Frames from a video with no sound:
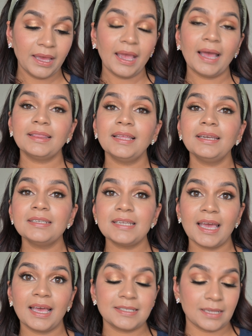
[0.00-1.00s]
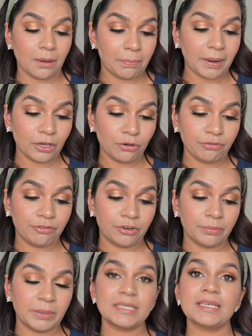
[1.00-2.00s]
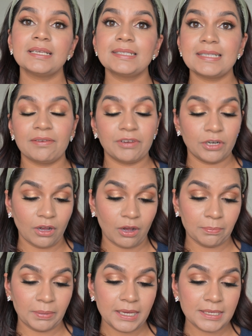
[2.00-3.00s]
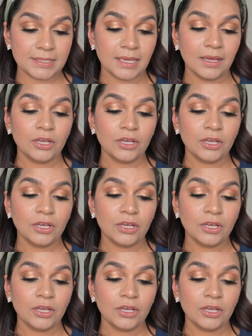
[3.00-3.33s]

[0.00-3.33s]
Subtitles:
And then it has Bioferment 7 complex.